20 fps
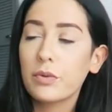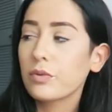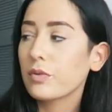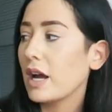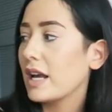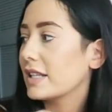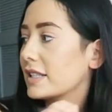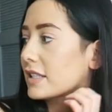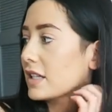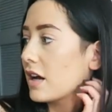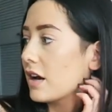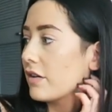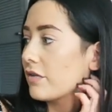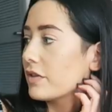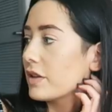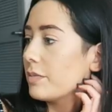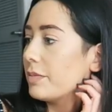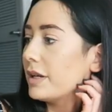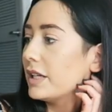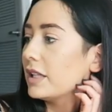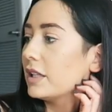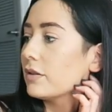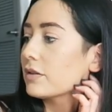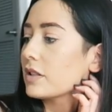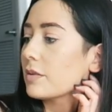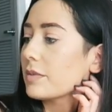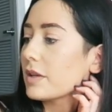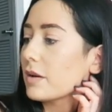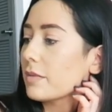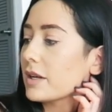rest of the pillows
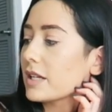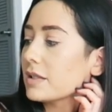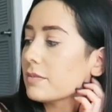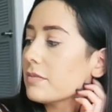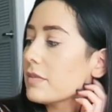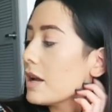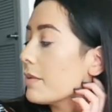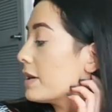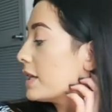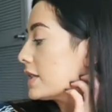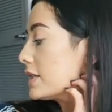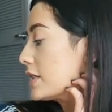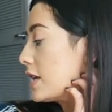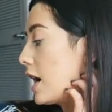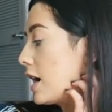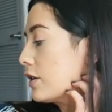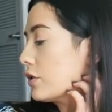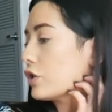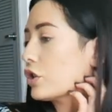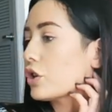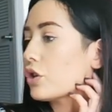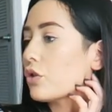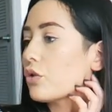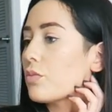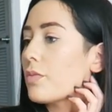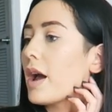up there because maybe it's not too